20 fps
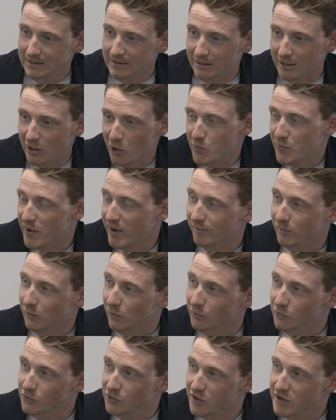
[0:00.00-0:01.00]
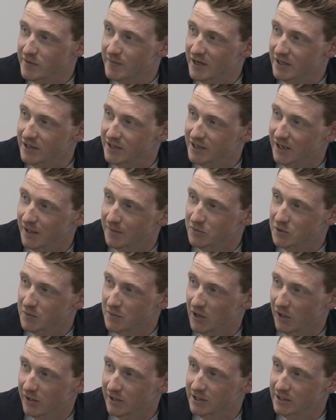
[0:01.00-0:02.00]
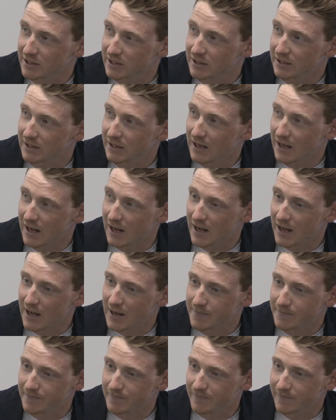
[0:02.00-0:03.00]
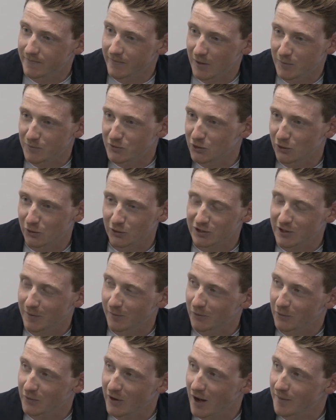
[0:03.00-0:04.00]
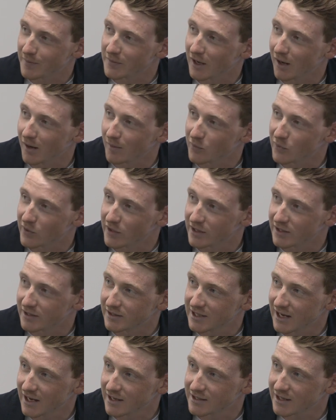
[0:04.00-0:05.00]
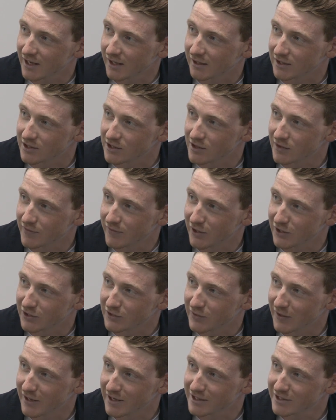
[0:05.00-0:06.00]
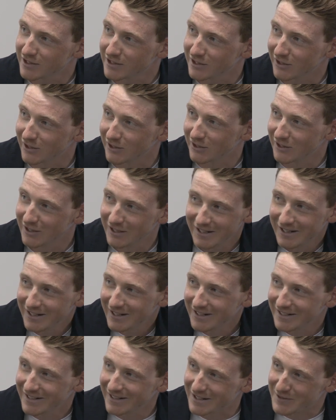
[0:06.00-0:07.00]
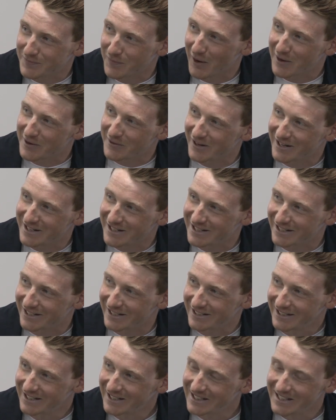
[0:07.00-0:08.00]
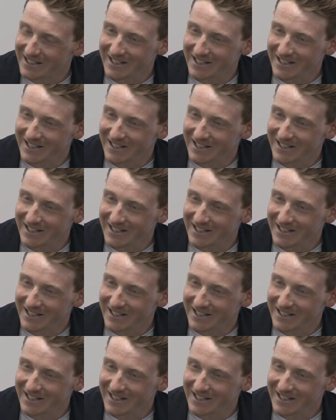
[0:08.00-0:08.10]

I hope everyone will treat me the same, to be honest. Um, I'm sure someone will cut me up within ten seconds of the first race, so that's bike racing.